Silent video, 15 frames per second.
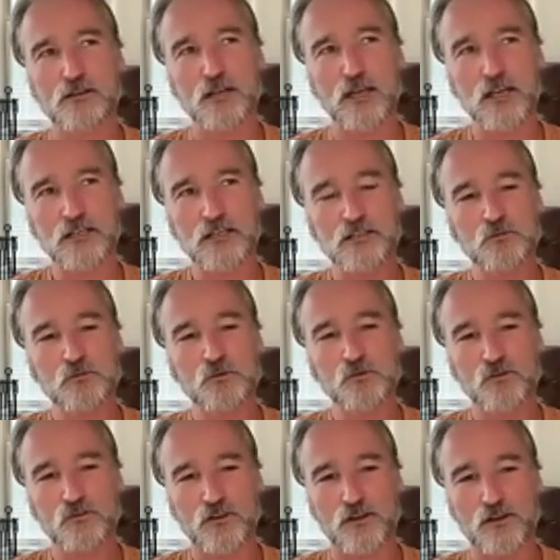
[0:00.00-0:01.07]

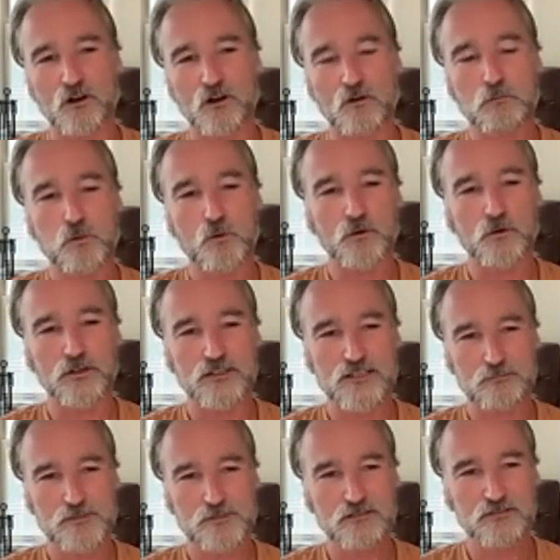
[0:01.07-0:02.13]
animals that are born in
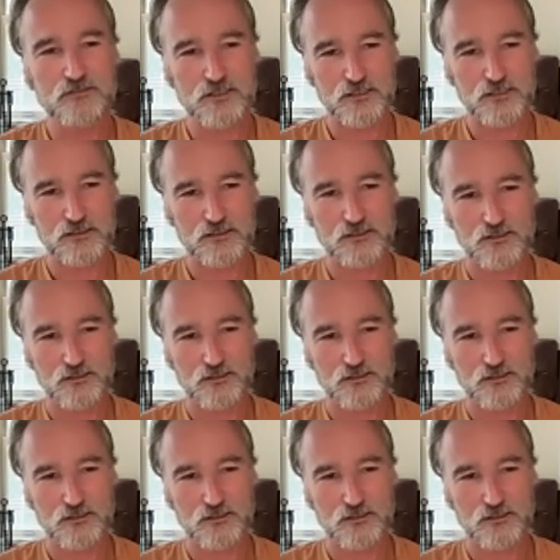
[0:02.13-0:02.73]
captivity,